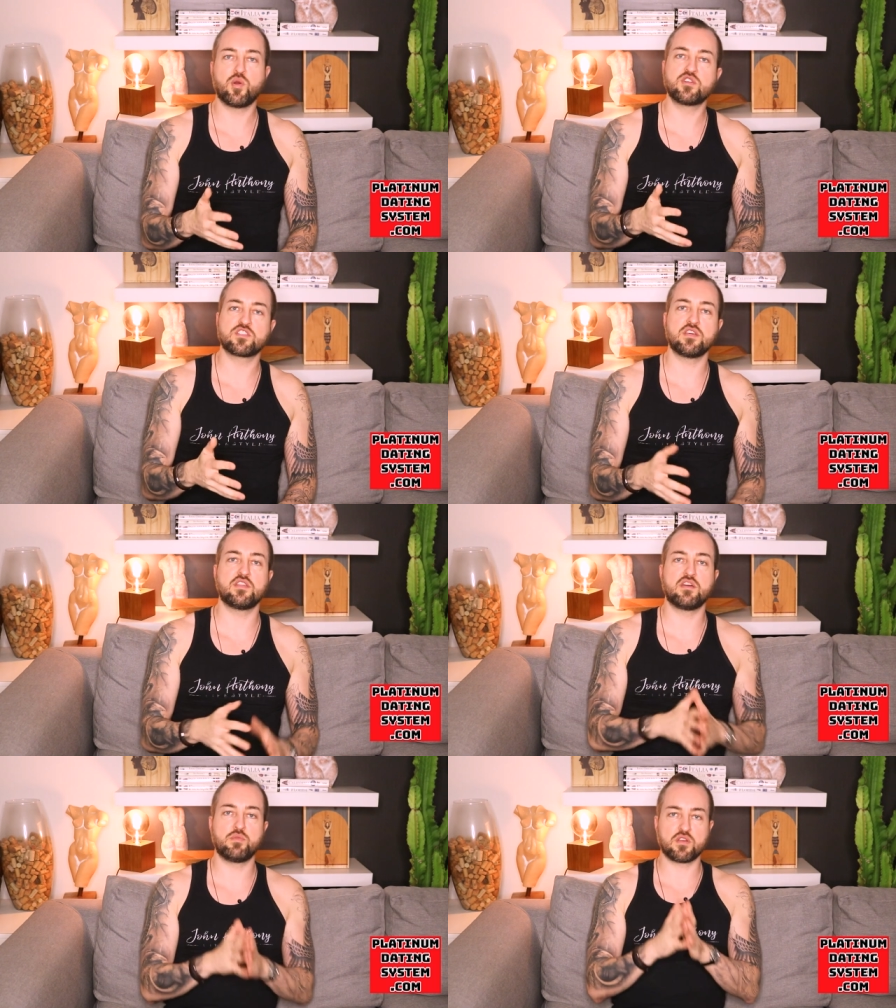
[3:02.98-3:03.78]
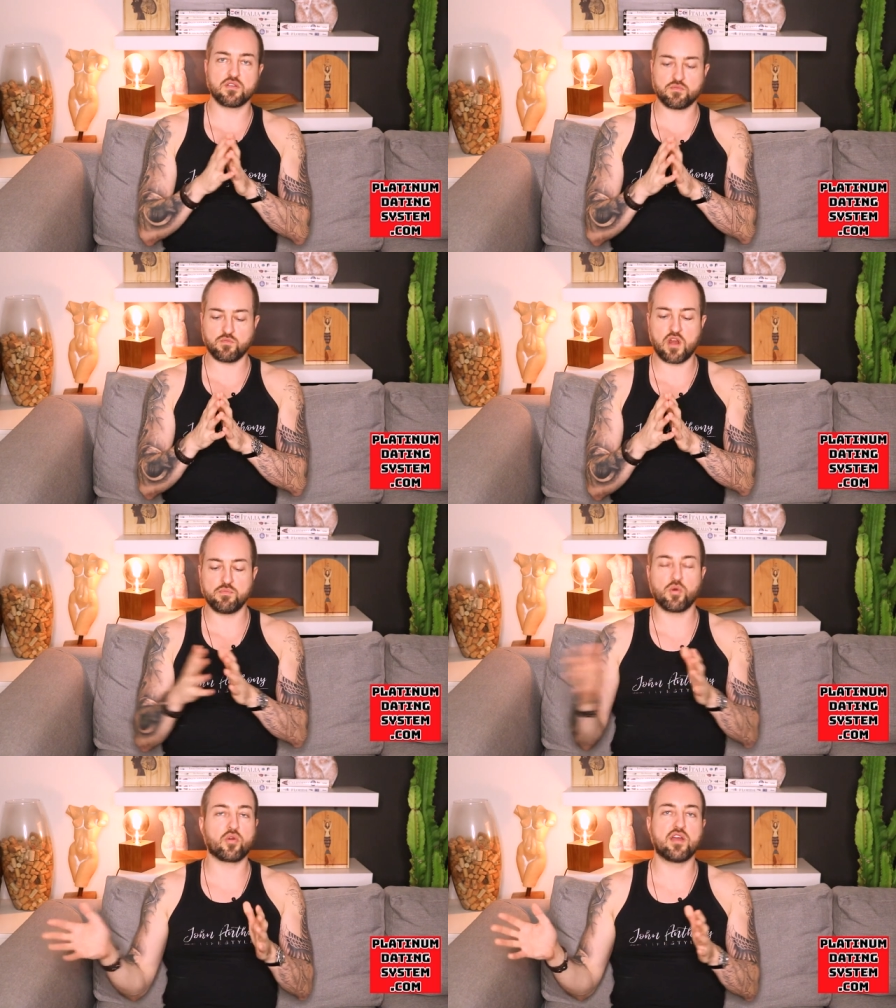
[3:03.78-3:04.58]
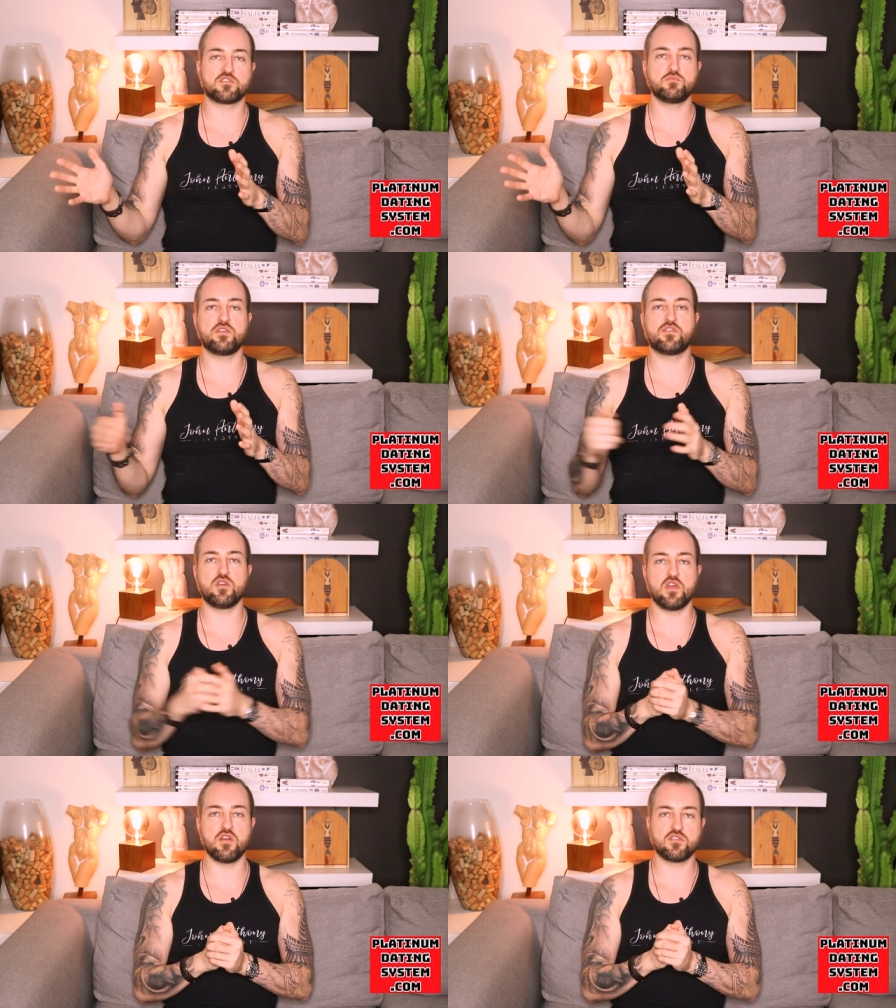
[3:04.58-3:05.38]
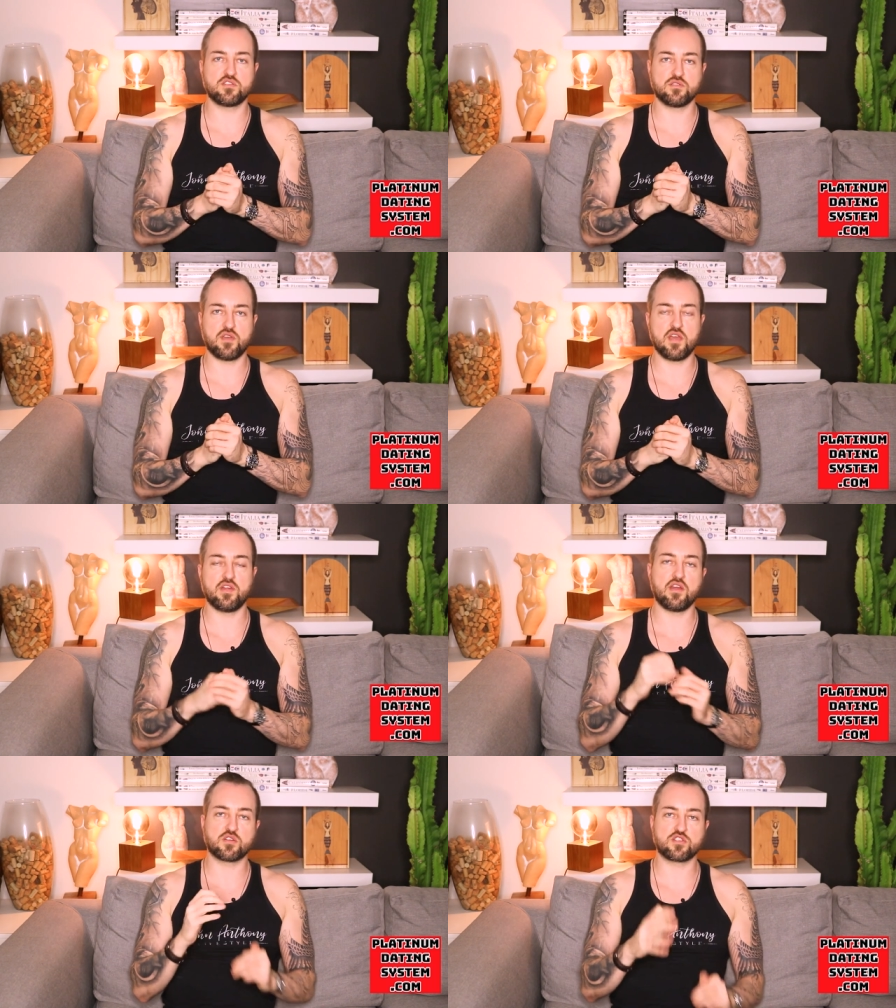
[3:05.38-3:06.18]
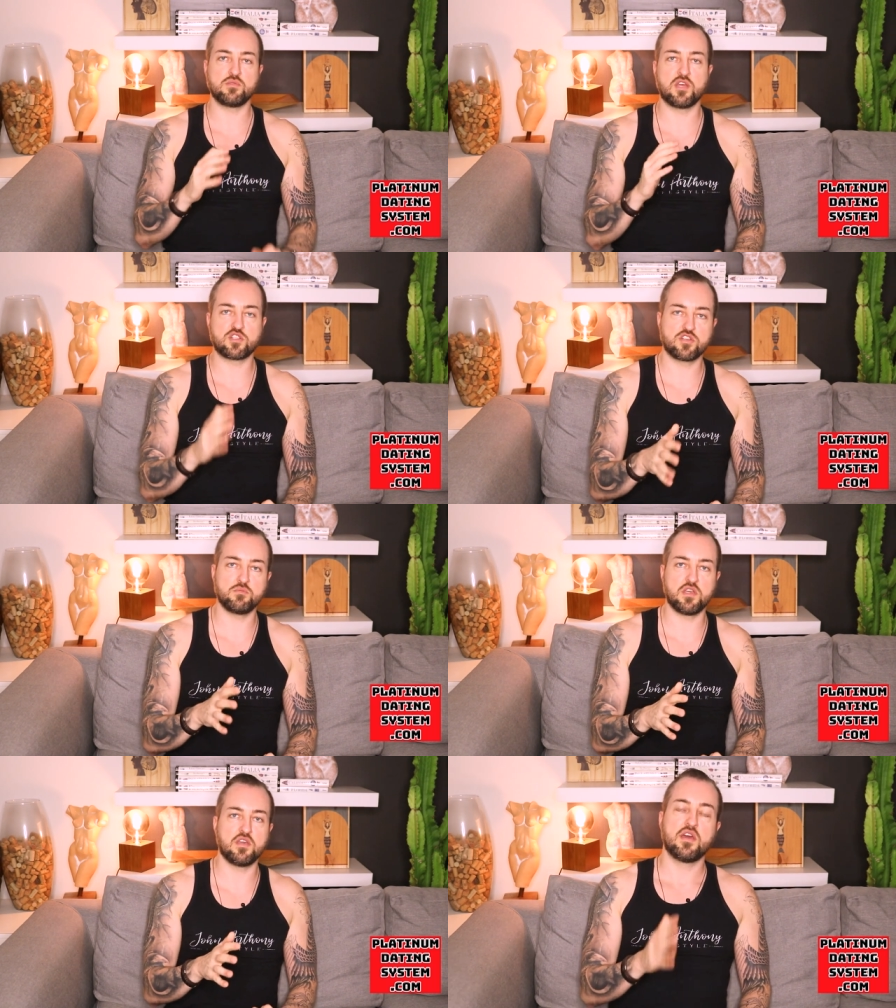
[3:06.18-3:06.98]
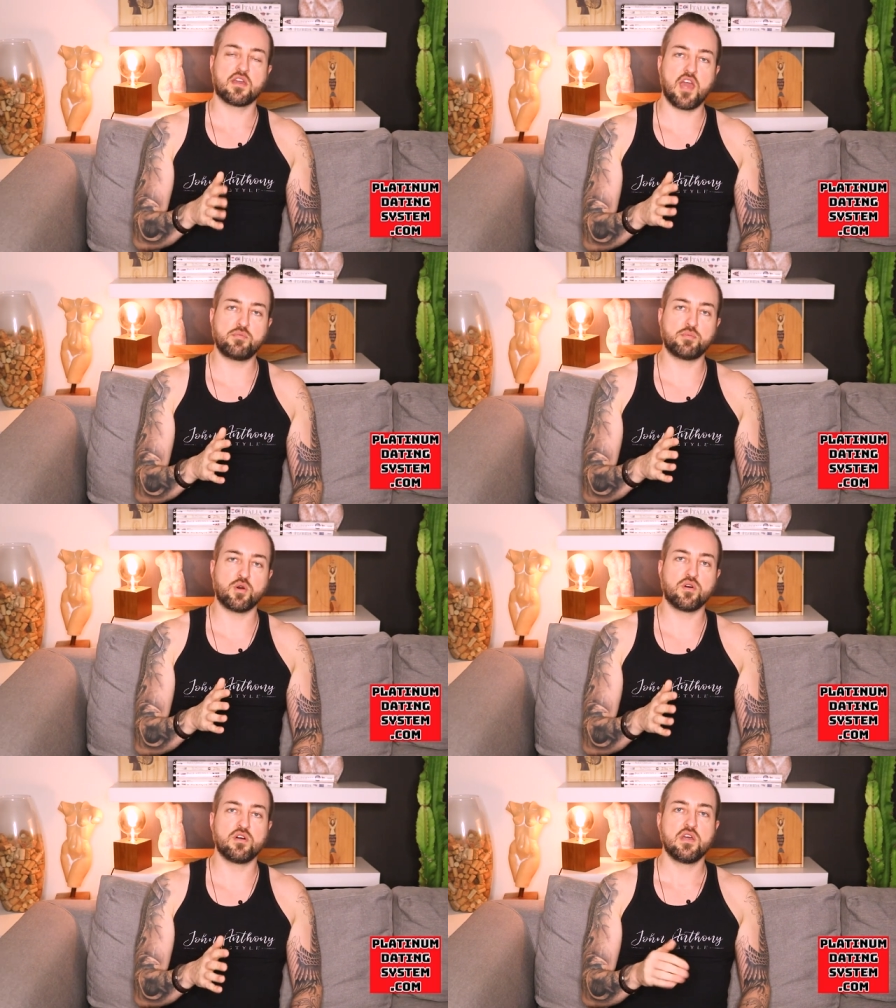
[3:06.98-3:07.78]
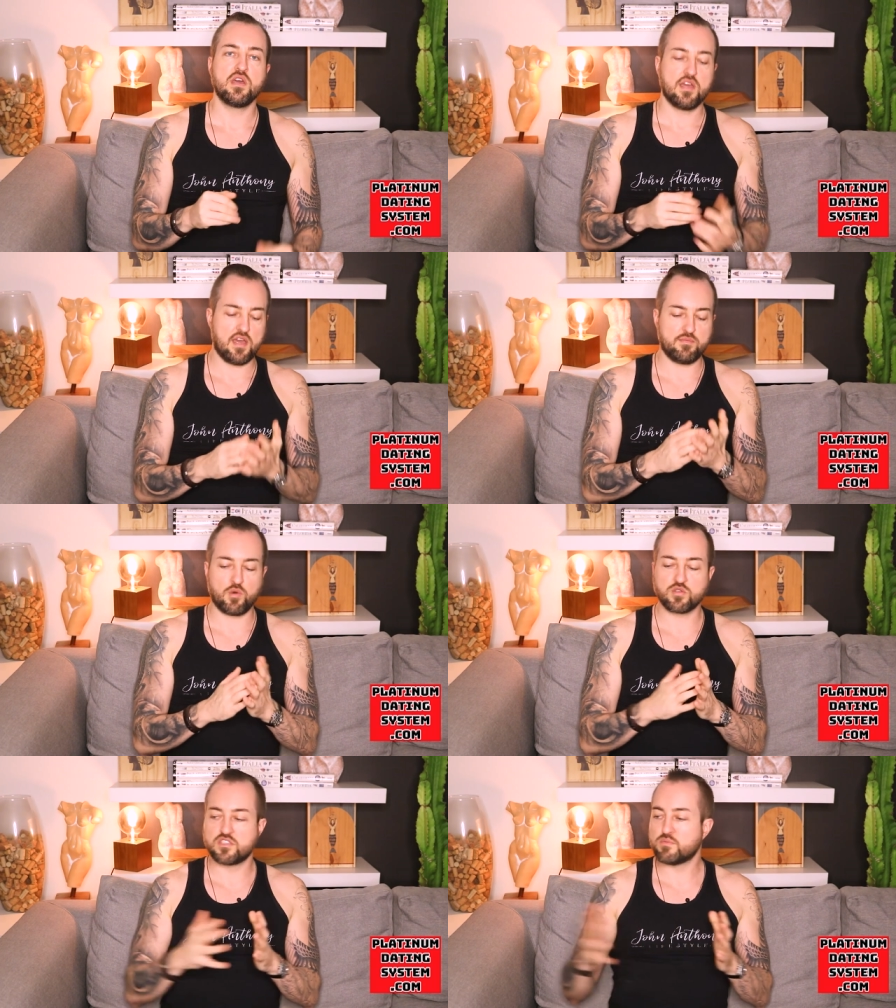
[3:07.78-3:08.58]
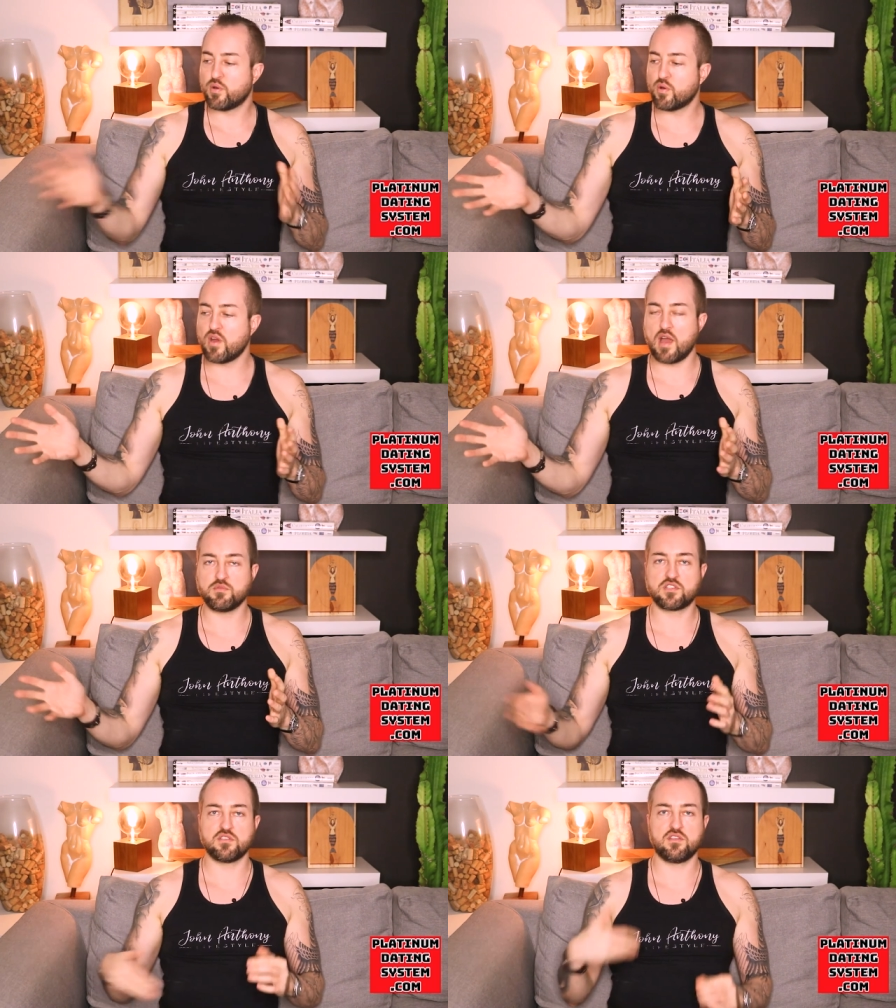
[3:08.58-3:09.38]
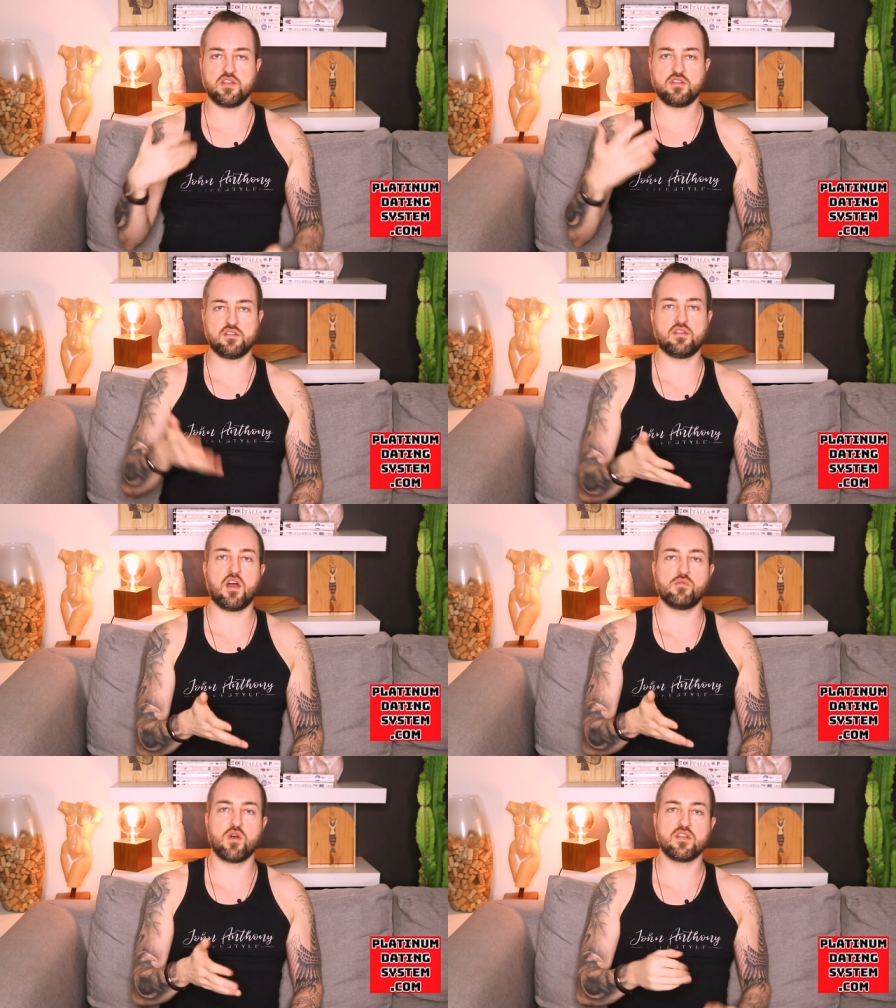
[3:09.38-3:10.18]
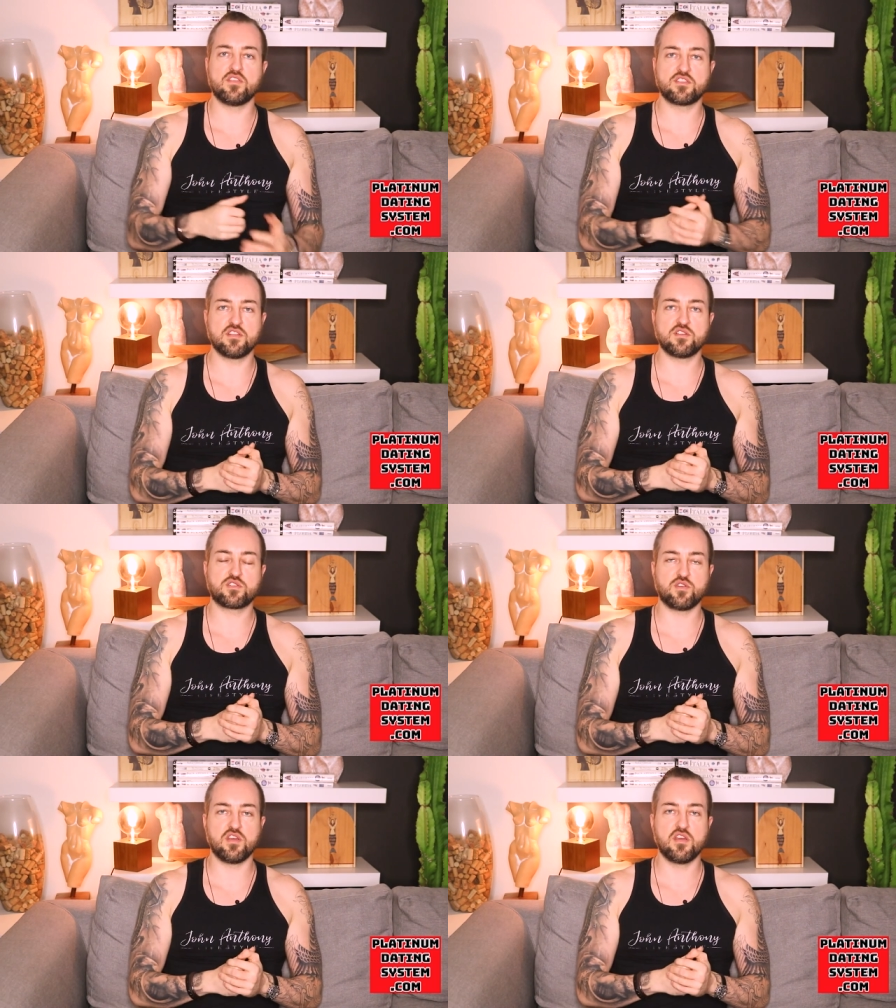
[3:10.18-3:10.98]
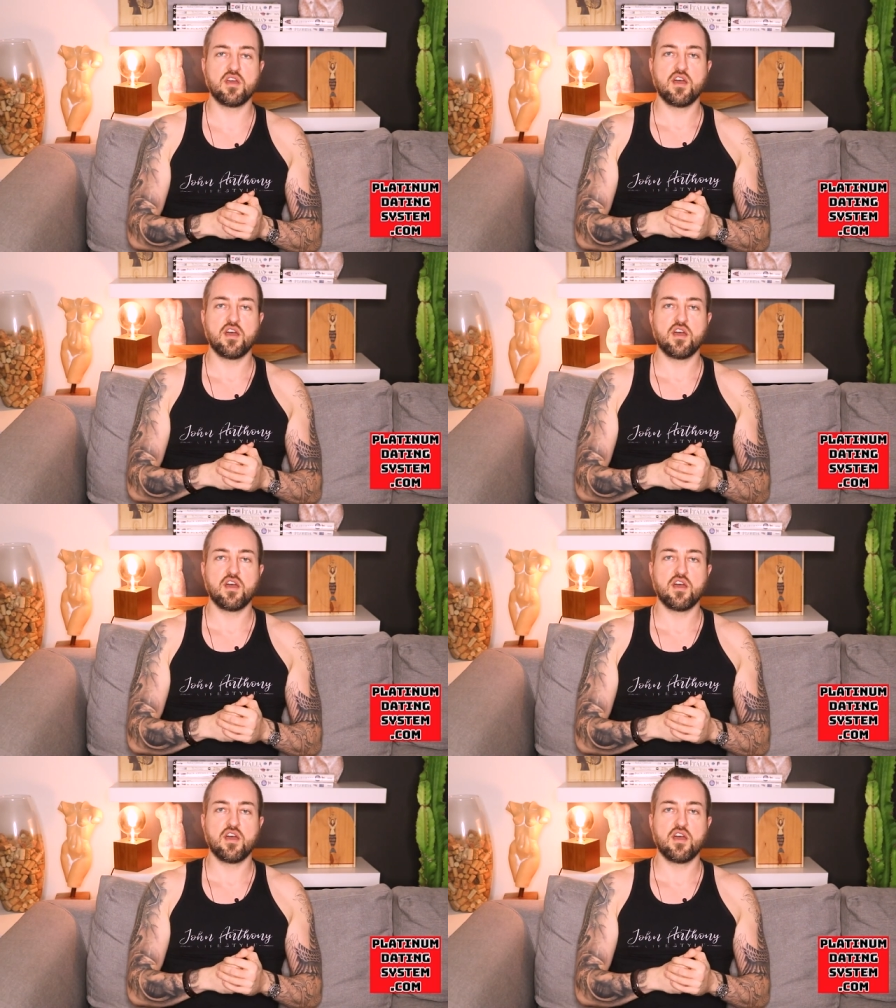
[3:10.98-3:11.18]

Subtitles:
personally, that have been running programs with me for years, okay, and that are extremely, extremely capable. Most of the programs that are run in this industry